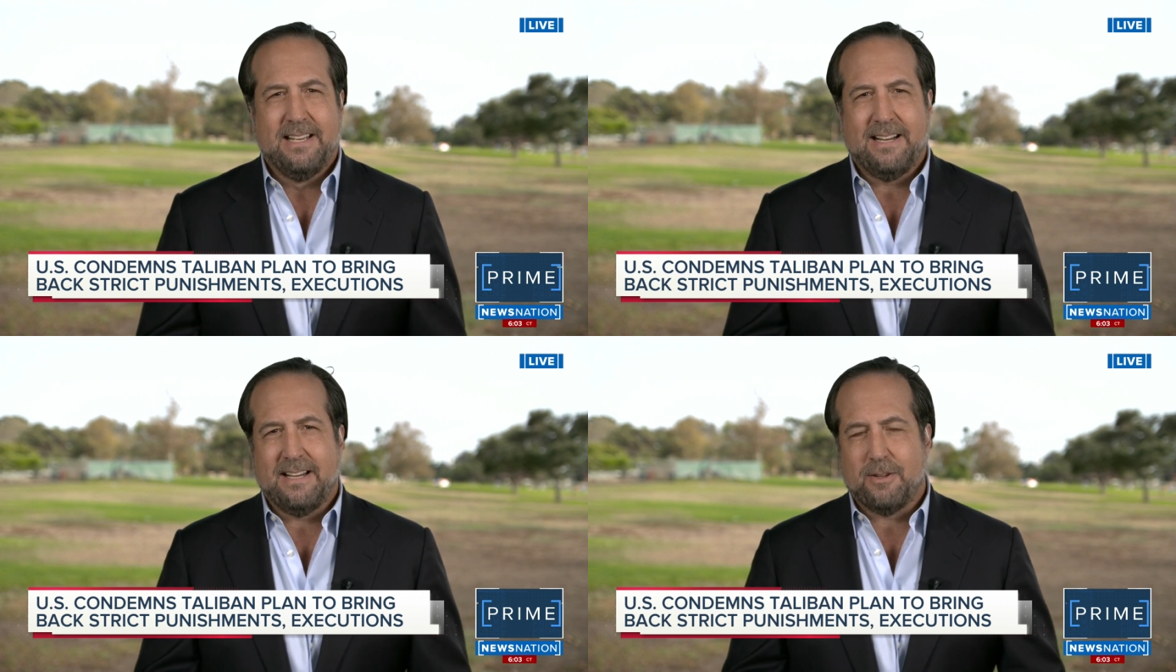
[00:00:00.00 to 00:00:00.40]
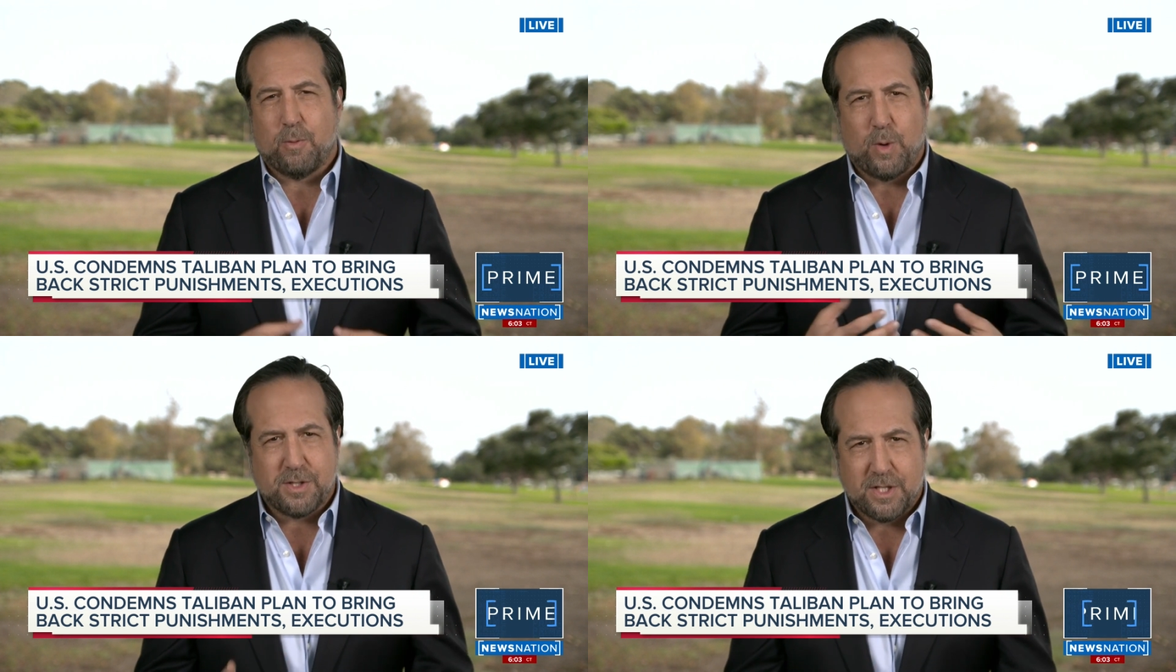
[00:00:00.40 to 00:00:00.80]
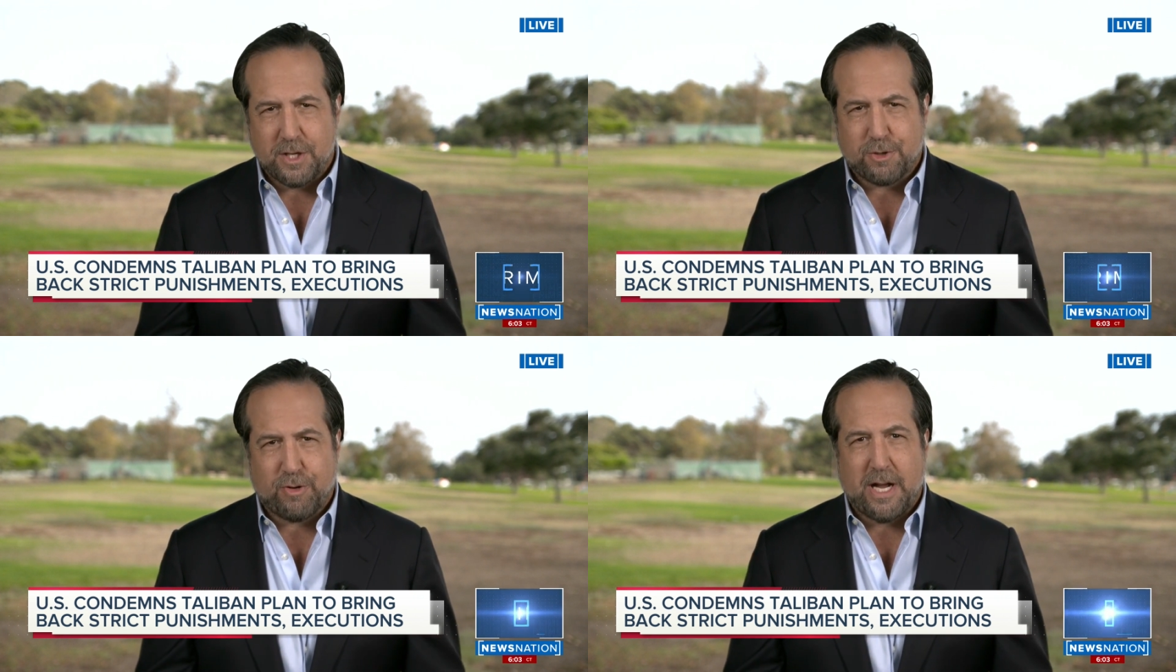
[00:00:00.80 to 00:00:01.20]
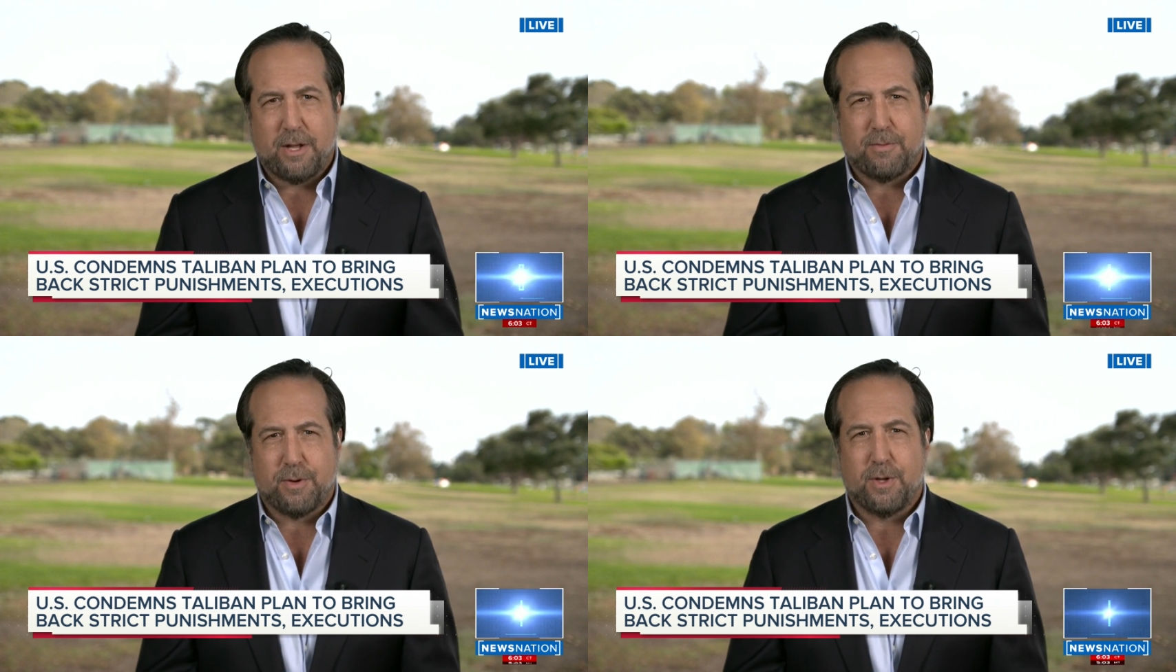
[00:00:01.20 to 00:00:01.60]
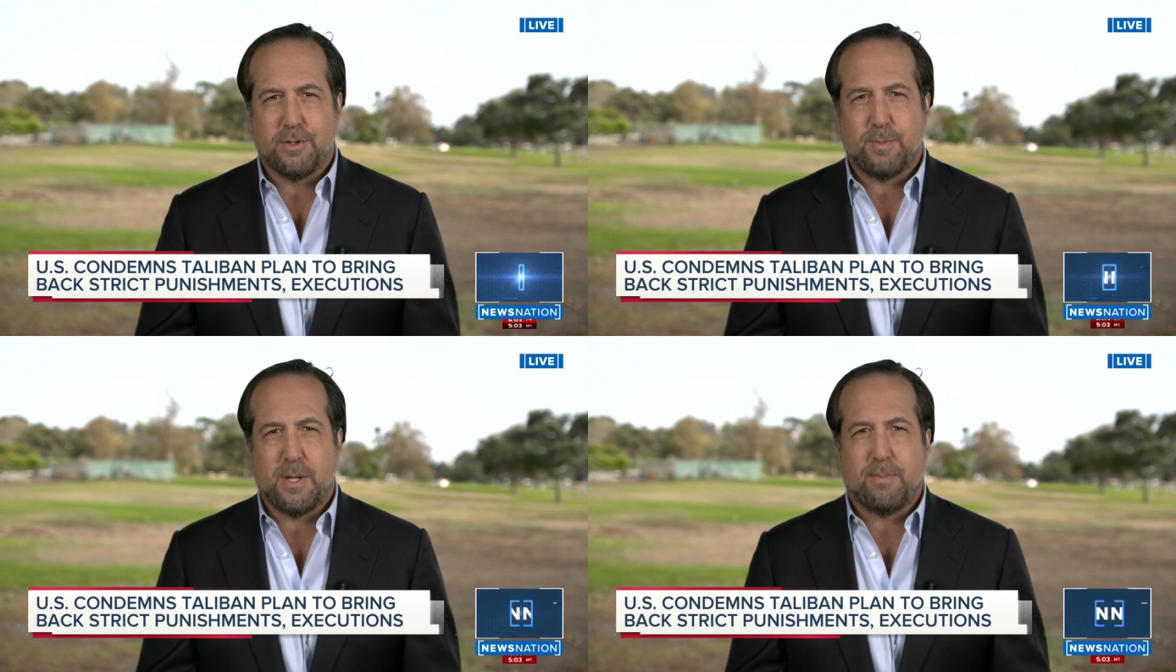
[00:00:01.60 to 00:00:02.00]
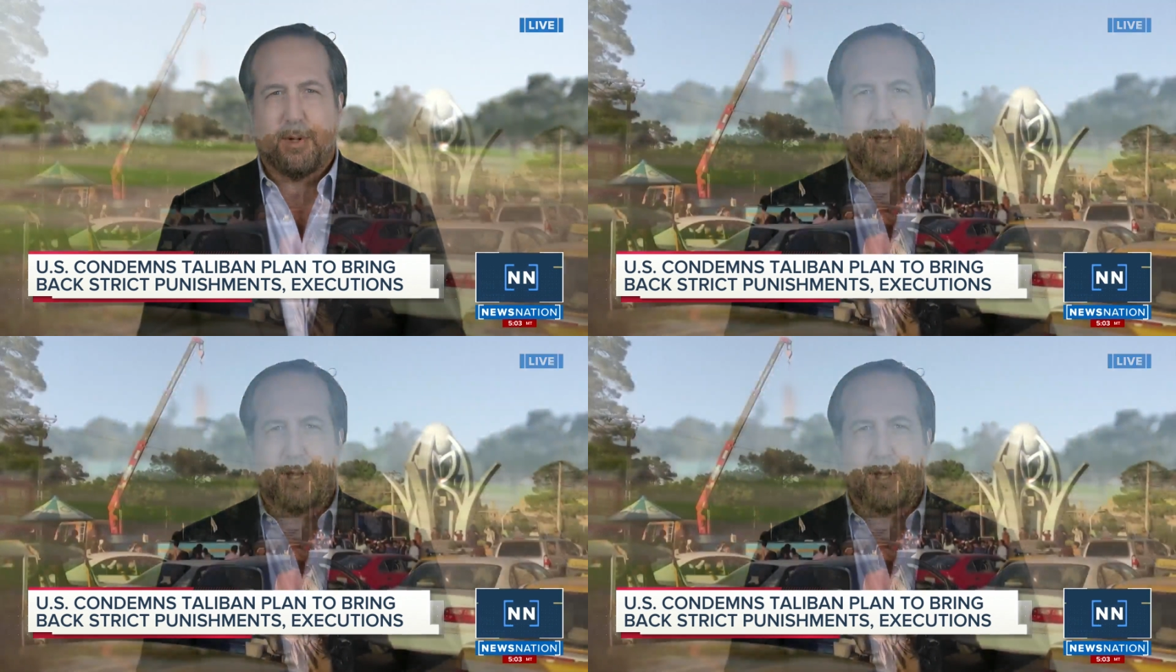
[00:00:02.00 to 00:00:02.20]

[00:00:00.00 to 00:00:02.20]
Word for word: Uh, there wasn't a trial for those people;